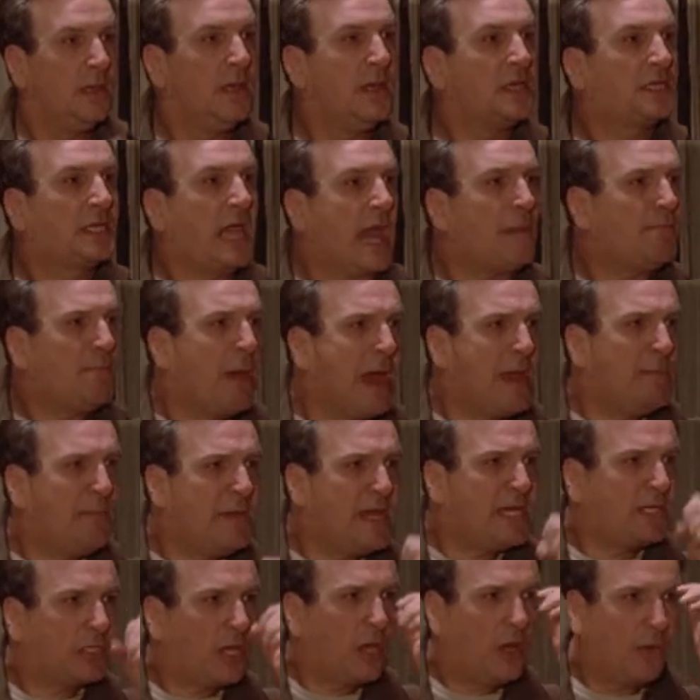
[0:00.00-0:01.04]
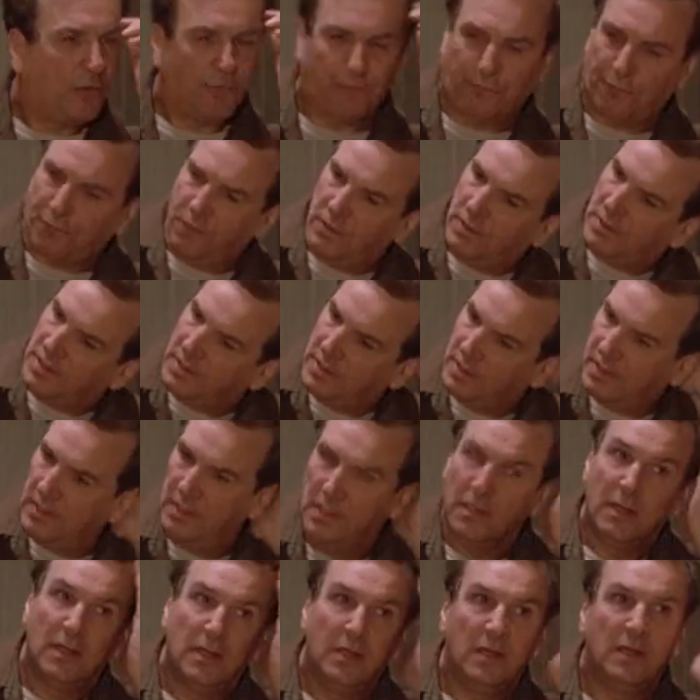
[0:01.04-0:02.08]
move very quickly, just as
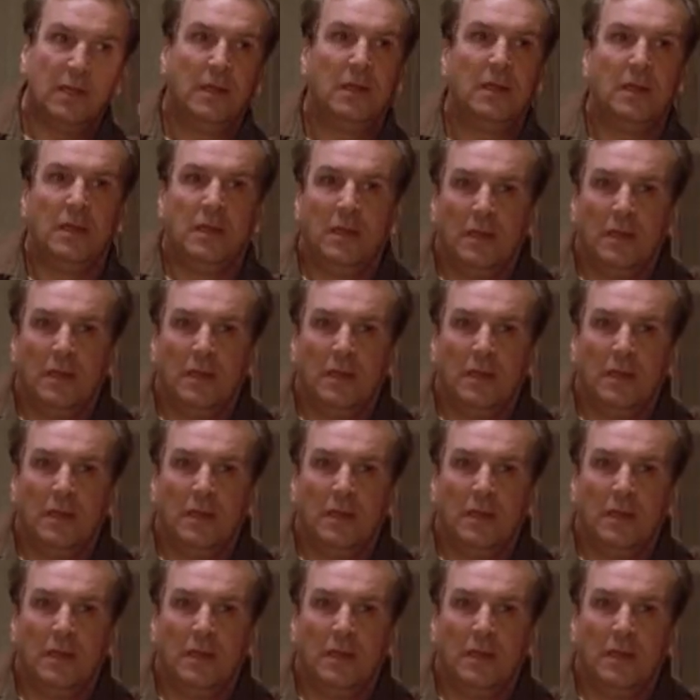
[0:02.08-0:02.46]
Monk moves